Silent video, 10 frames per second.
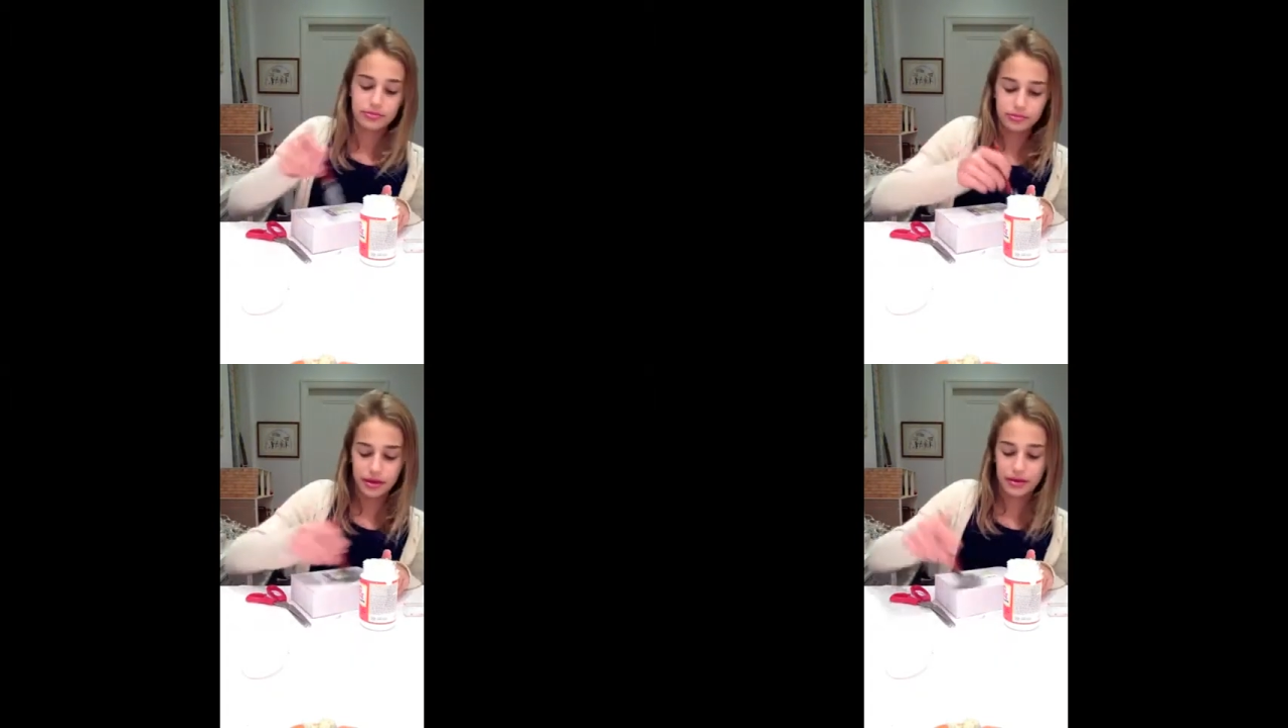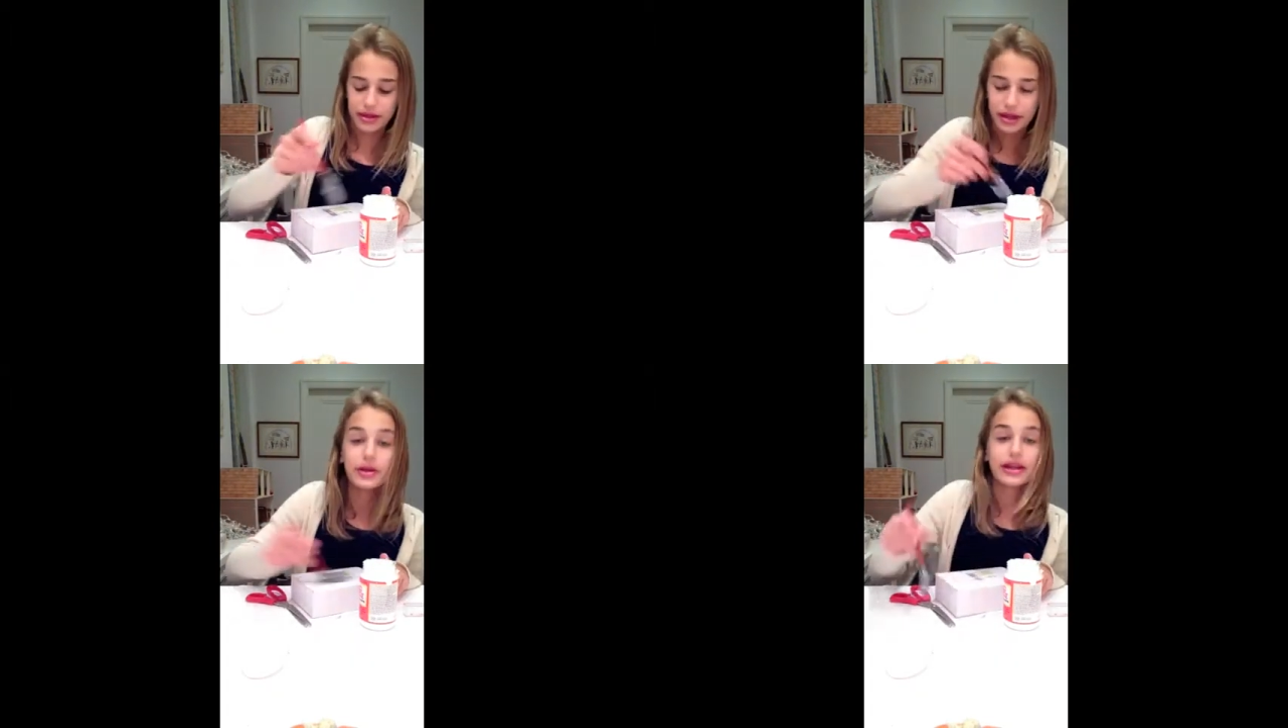but
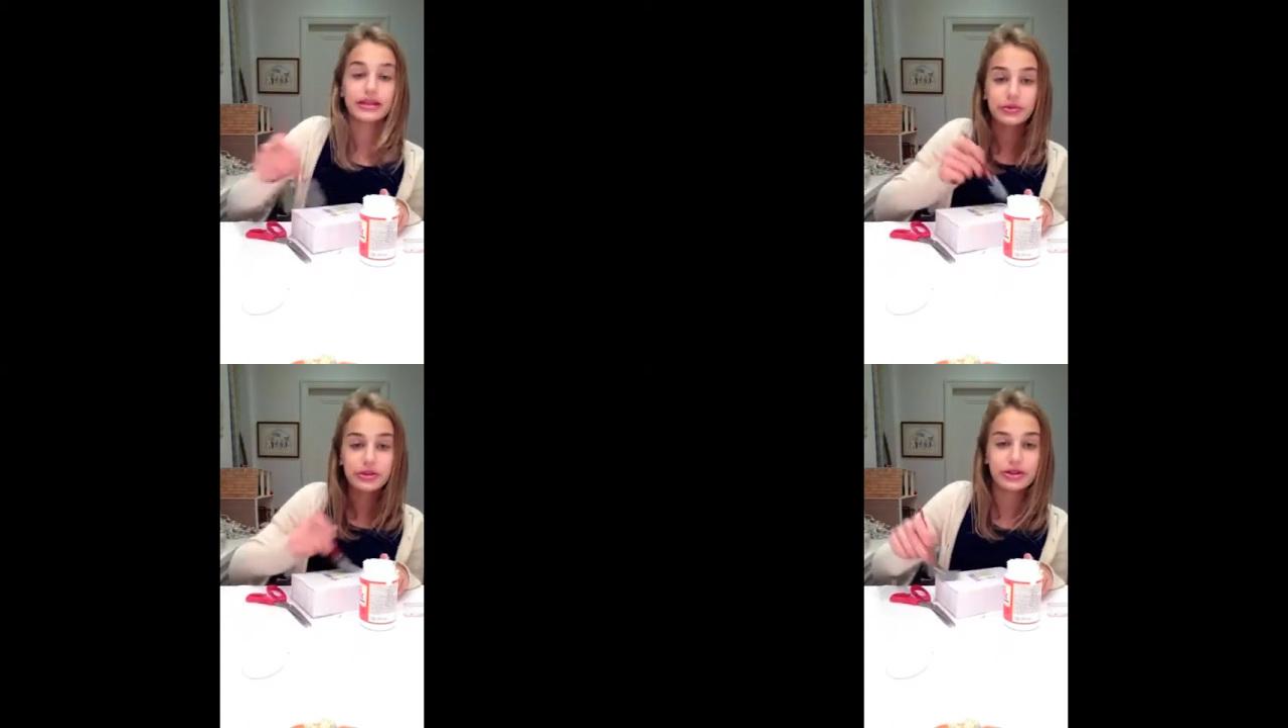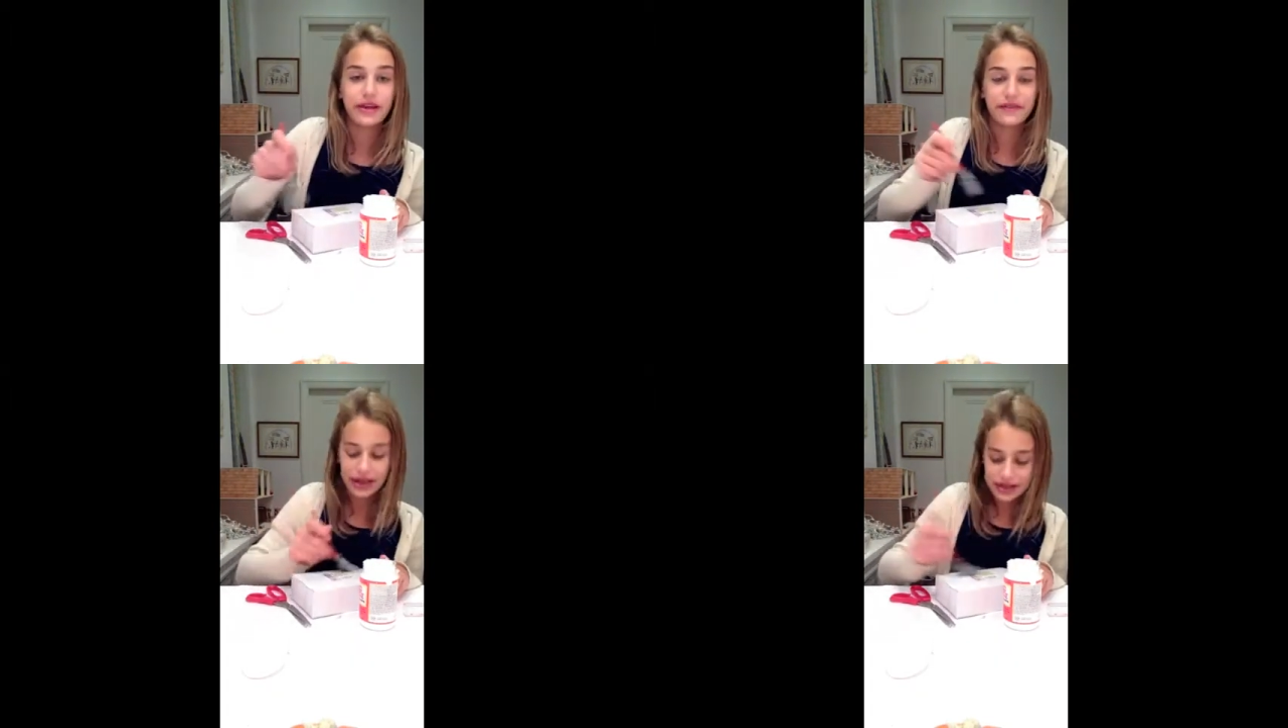yes, it will dry
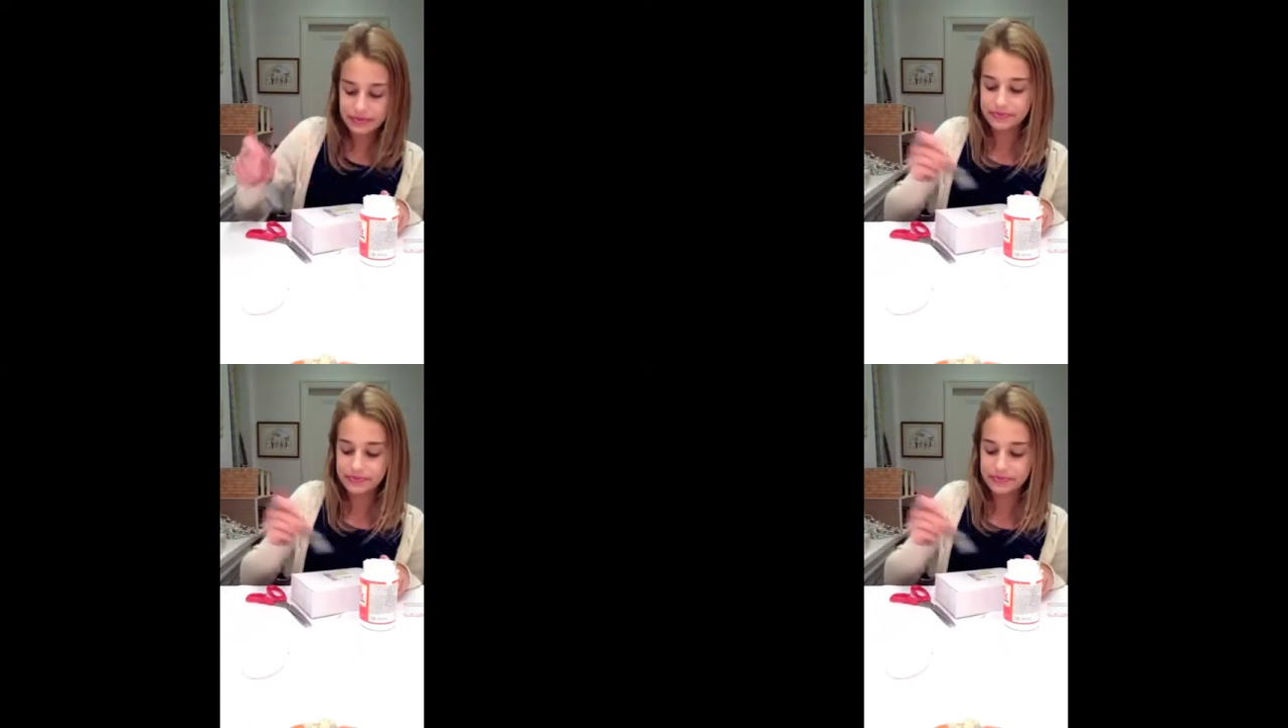fast.